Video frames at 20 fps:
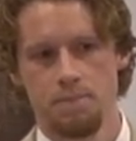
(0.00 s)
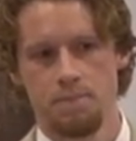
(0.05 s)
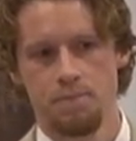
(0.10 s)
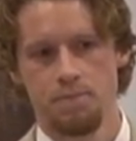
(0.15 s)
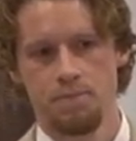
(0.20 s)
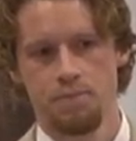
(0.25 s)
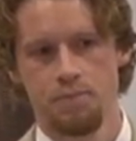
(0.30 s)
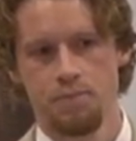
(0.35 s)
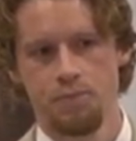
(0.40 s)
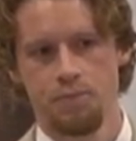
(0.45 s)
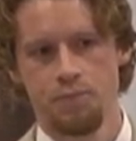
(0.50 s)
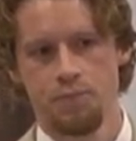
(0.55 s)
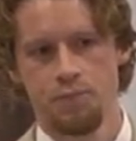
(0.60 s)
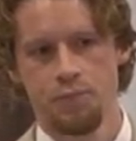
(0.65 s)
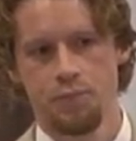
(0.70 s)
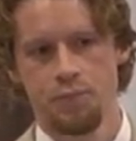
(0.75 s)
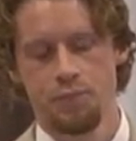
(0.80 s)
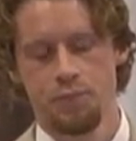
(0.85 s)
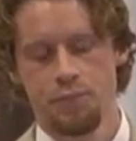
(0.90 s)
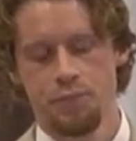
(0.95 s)

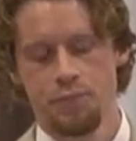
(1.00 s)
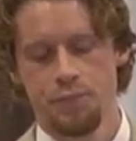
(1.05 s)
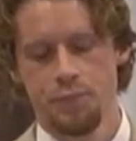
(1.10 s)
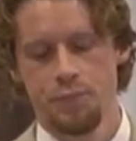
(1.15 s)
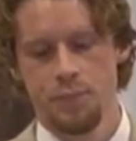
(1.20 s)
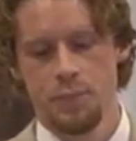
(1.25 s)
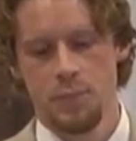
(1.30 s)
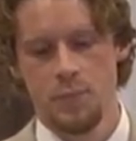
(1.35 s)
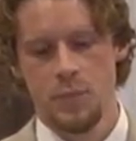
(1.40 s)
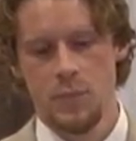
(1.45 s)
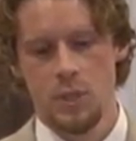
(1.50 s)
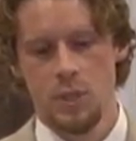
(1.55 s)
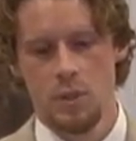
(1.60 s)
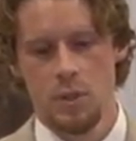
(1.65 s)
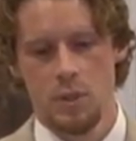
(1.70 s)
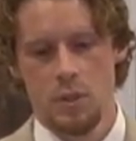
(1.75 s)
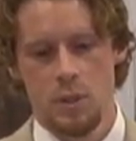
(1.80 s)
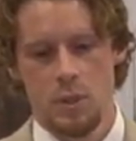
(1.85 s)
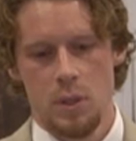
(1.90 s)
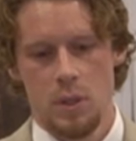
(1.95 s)

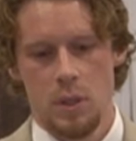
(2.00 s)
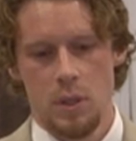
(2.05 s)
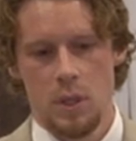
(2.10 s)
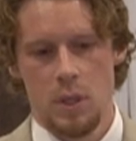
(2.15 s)
(silence)